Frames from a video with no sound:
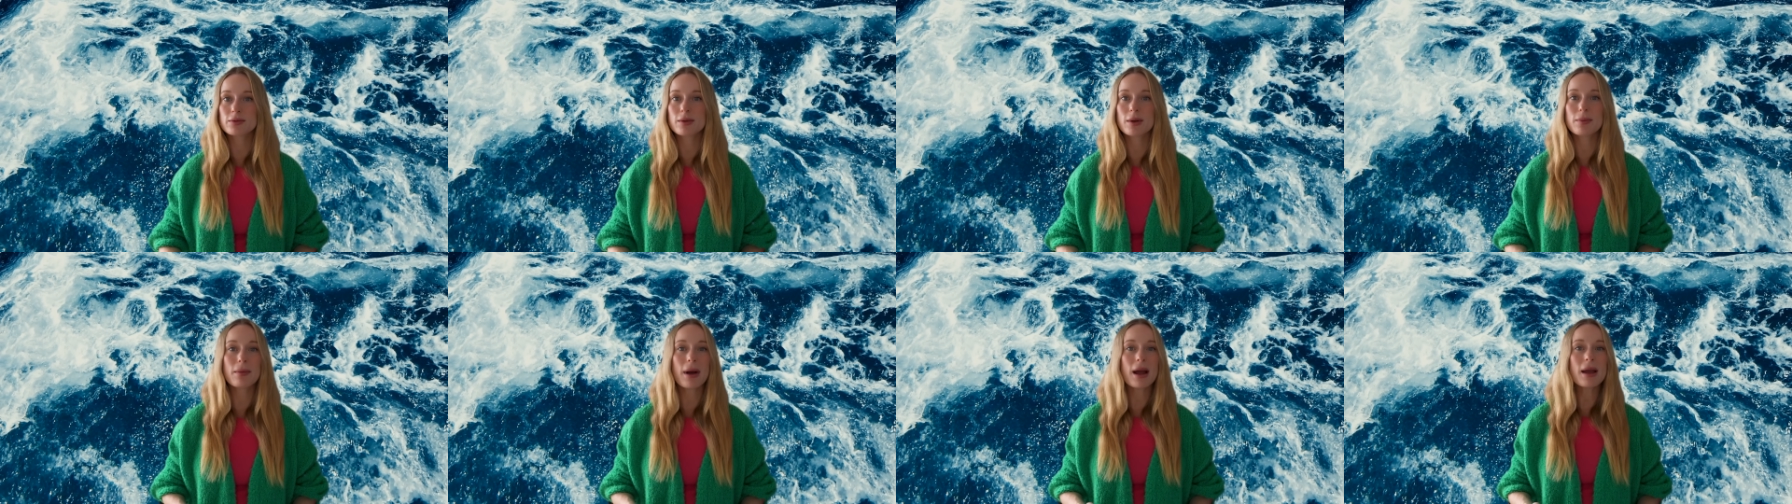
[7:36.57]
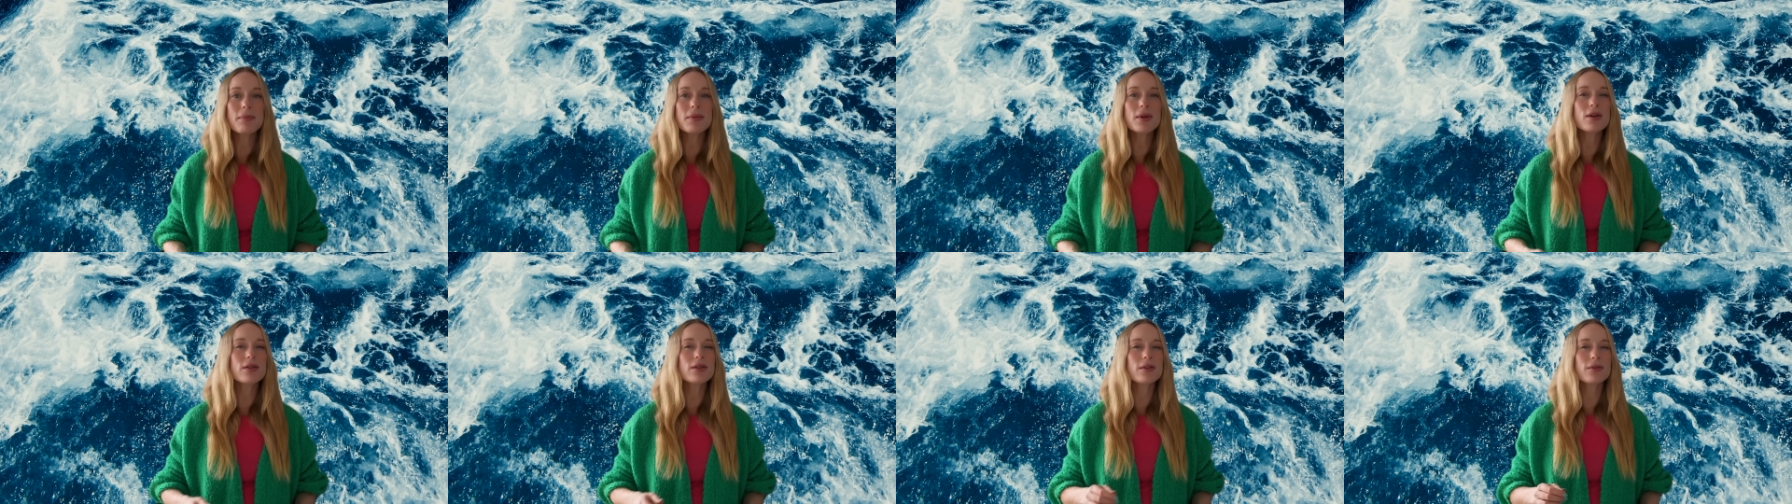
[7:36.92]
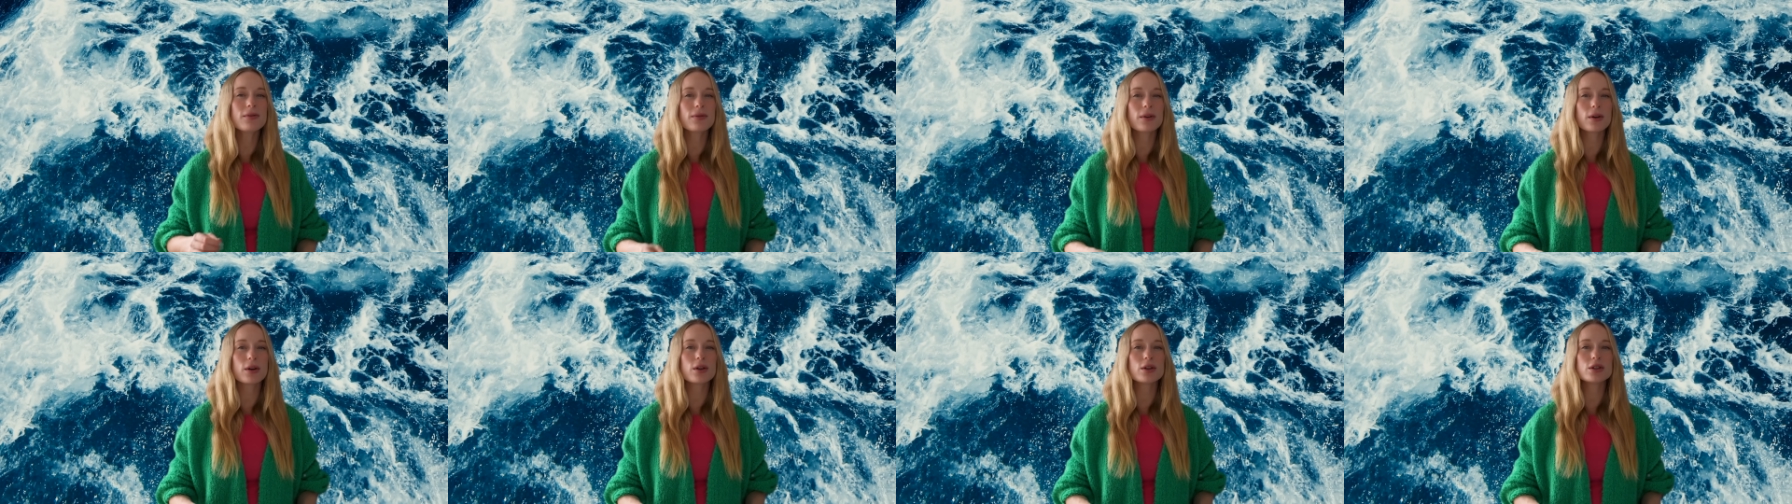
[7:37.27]
we might be on the
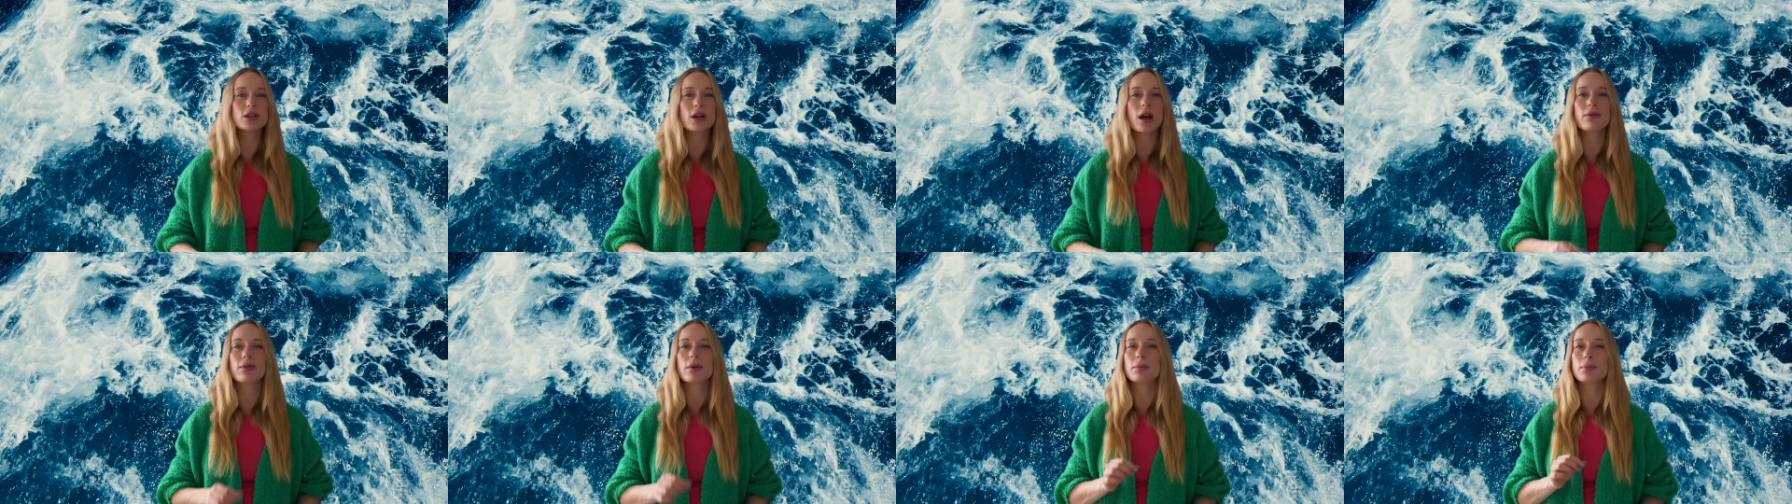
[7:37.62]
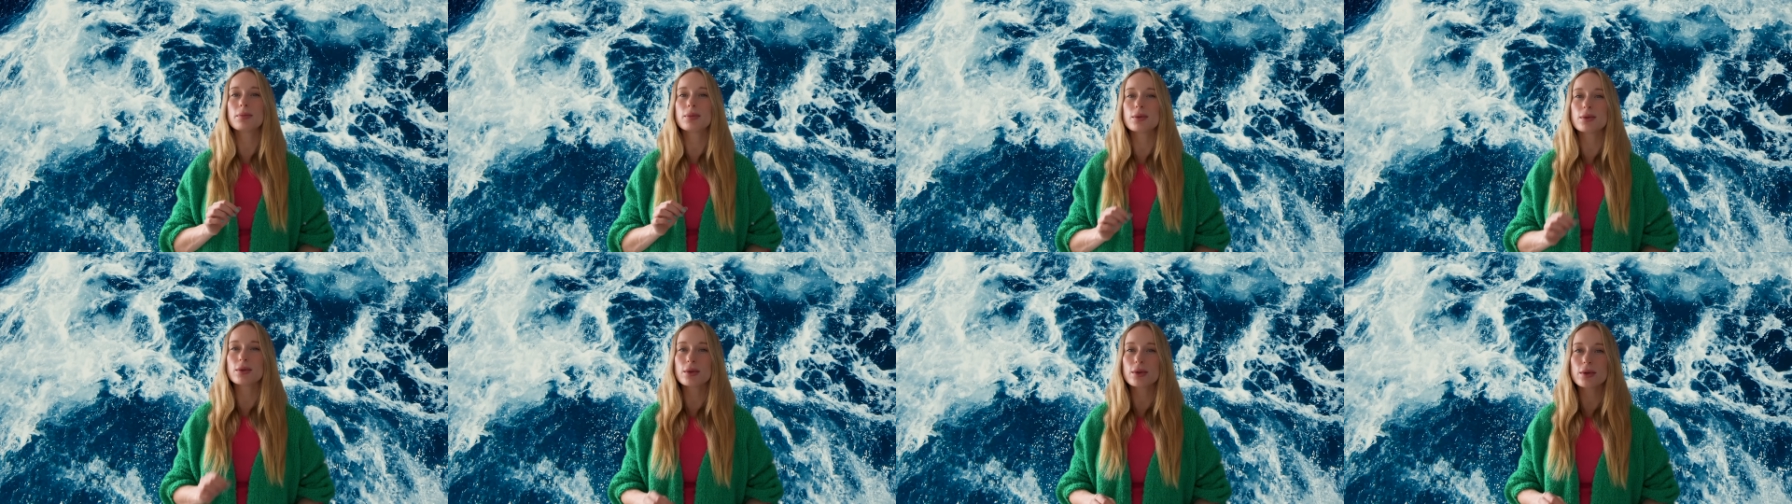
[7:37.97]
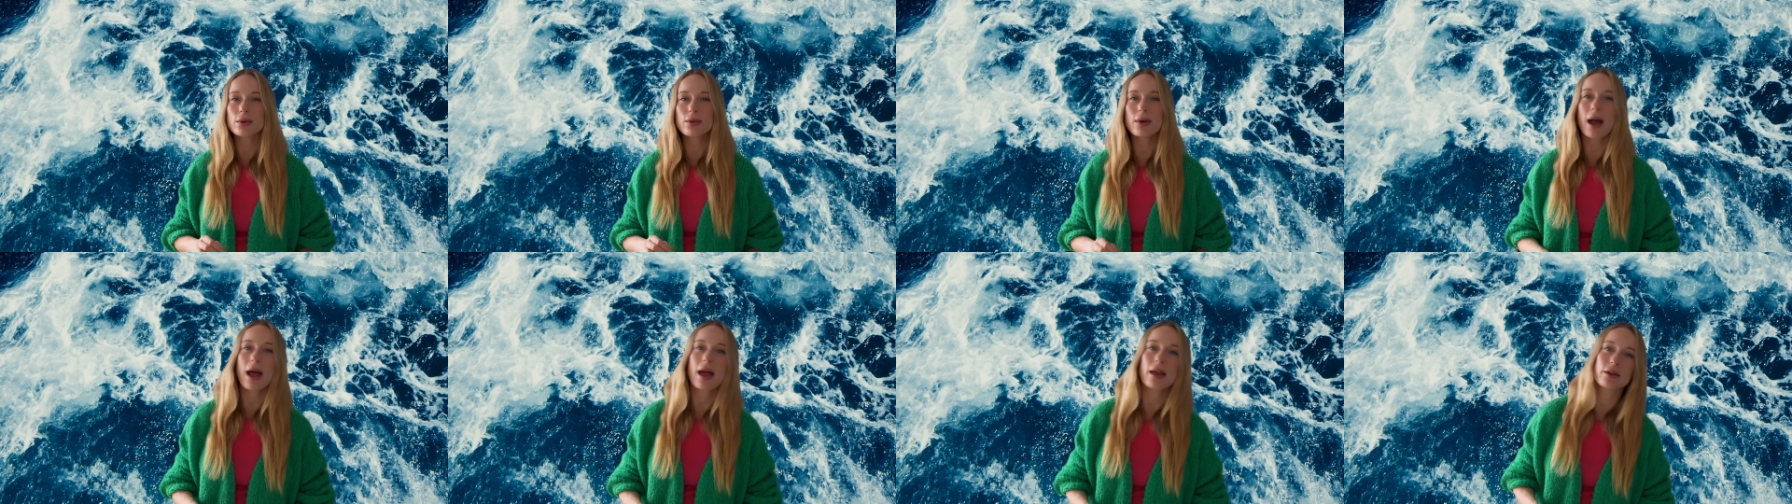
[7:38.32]
verge of a
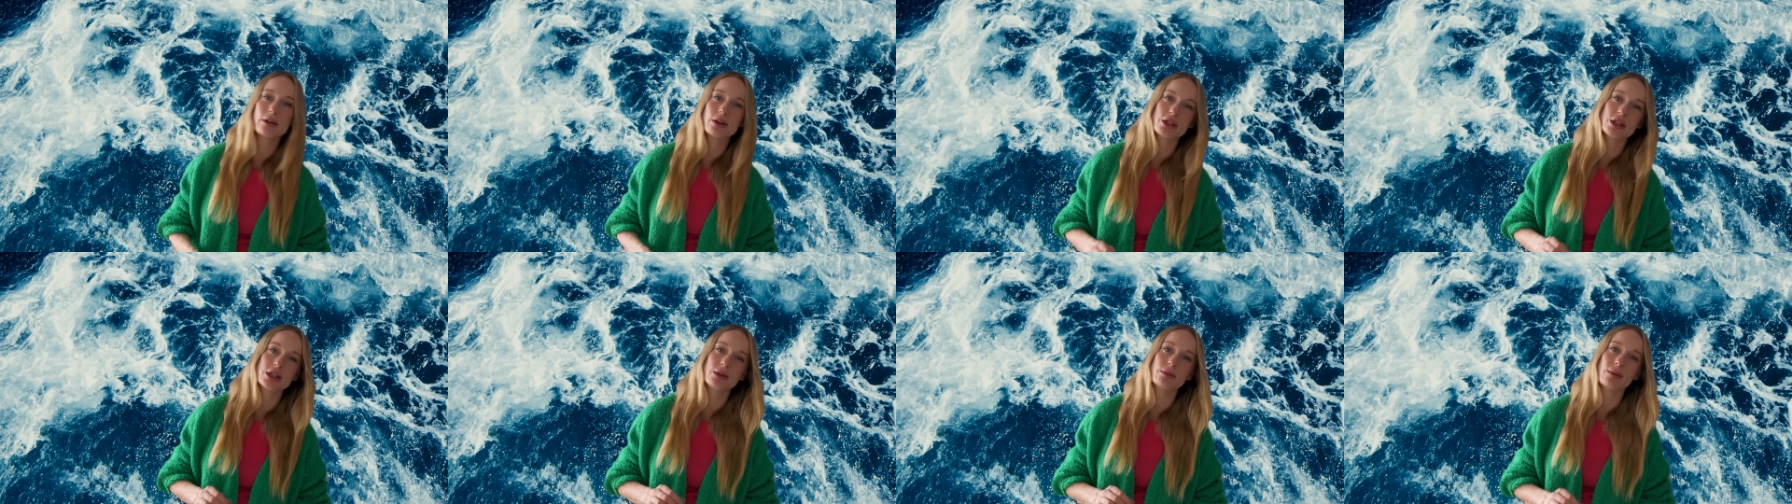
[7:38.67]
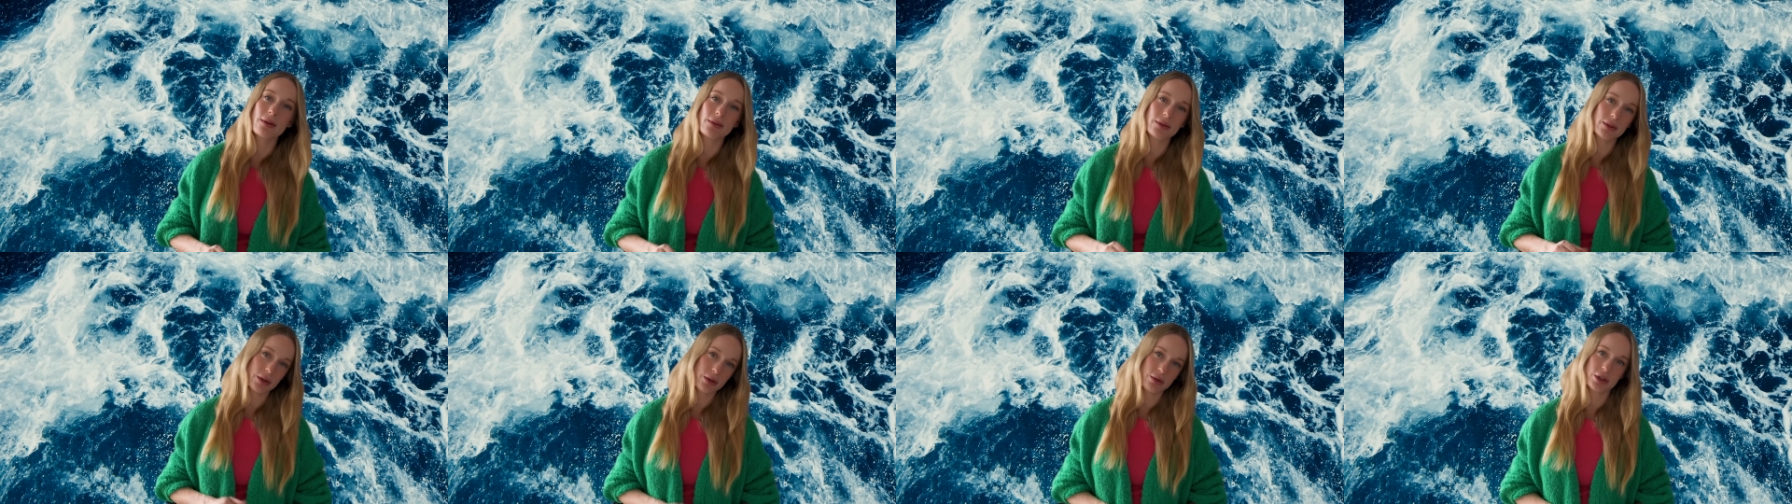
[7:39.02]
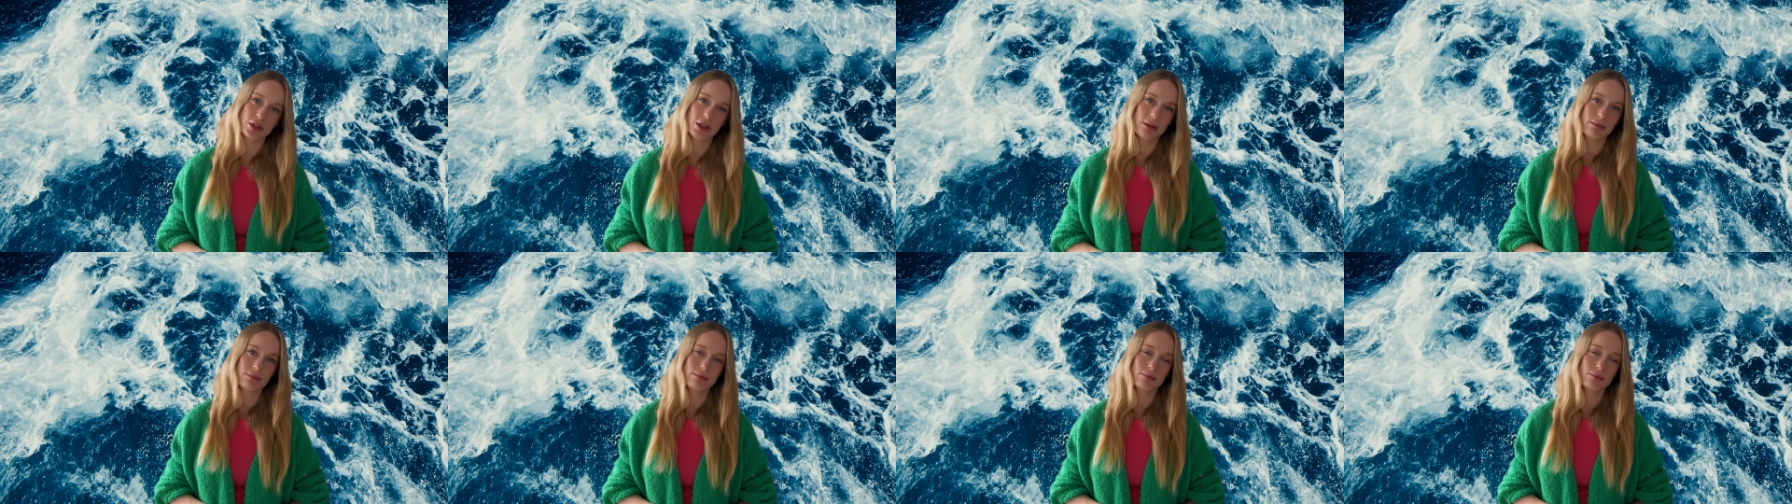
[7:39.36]
blue energy
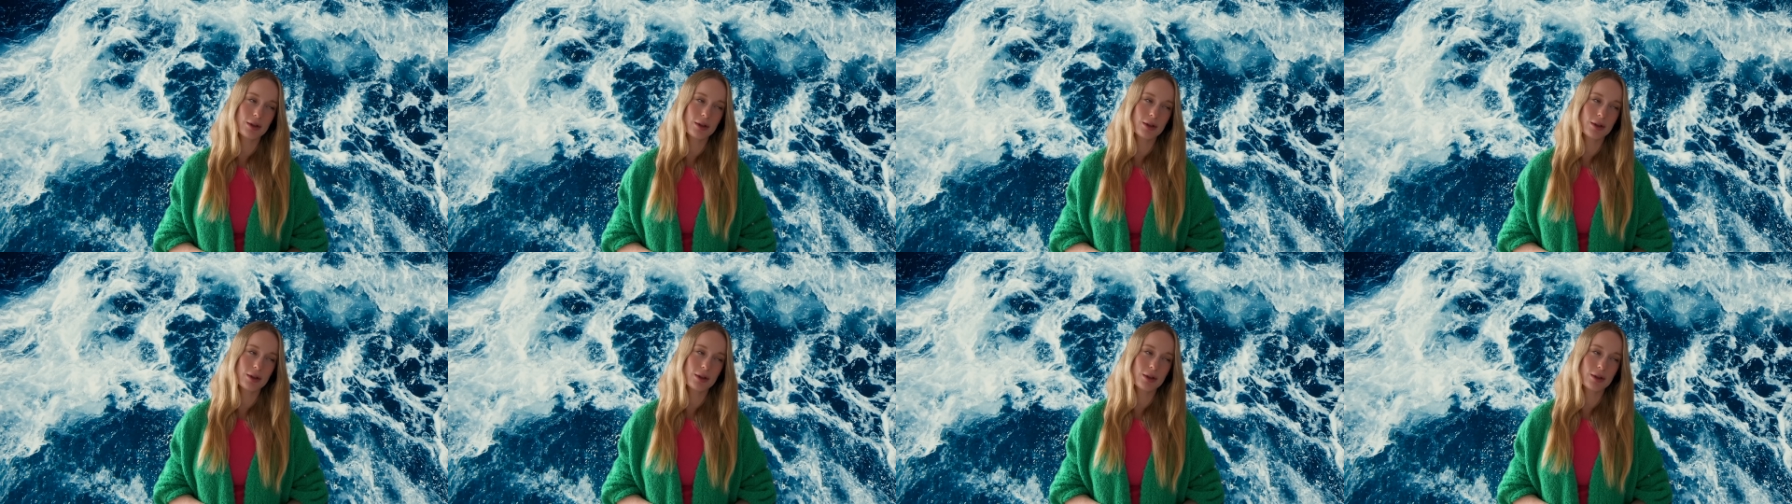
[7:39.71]
revolution,